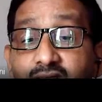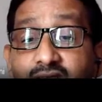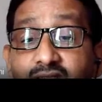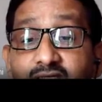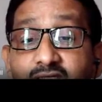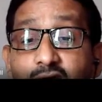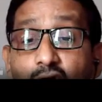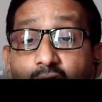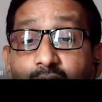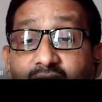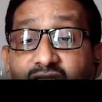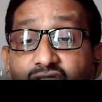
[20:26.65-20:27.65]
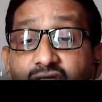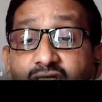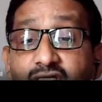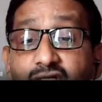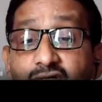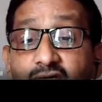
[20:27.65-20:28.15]
This is the combination
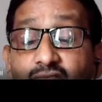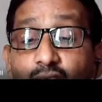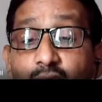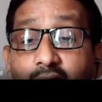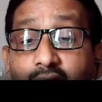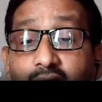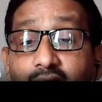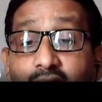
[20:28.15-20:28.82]
result of 1.